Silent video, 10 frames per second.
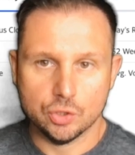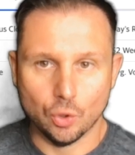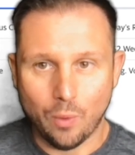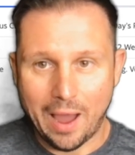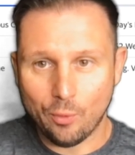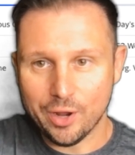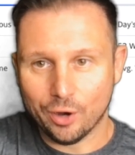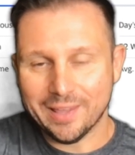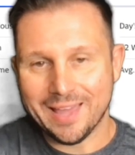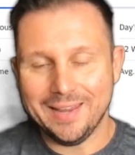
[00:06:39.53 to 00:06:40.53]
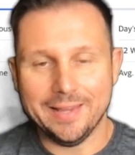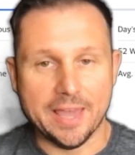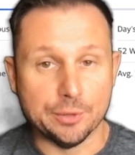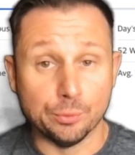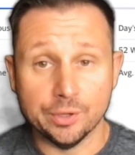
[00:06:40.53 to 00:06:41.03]
while we are getting
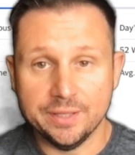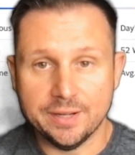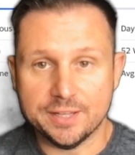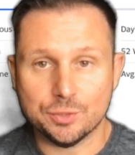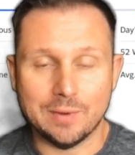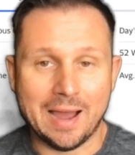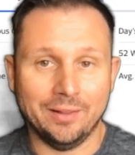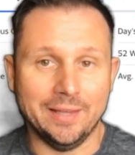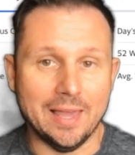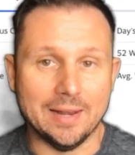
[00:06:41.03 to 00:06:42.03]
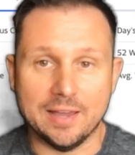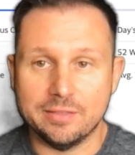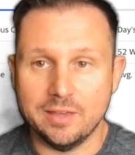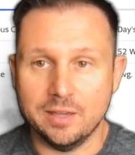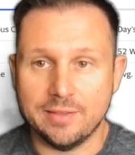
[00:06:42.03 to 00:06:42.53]
a really nice rally, and I
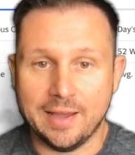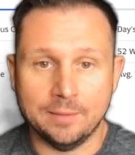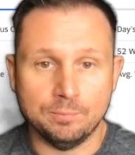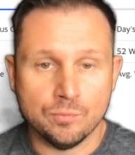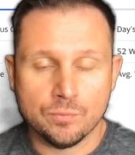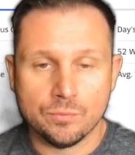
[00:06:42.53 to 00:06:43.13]
think that